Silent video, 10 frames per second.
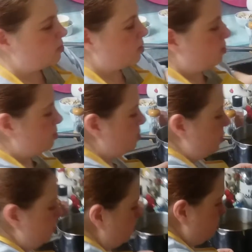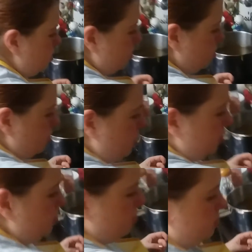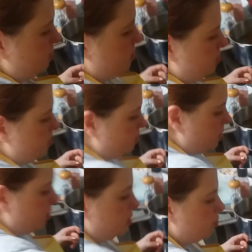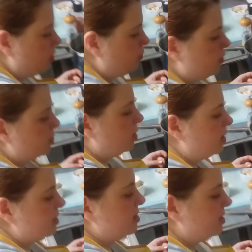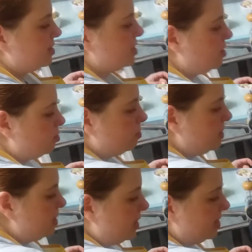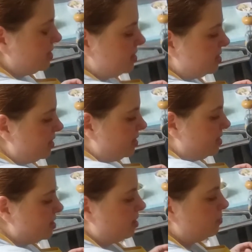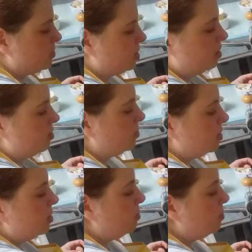of risotto, so if you feel like it's a little bit less, then it's up to you.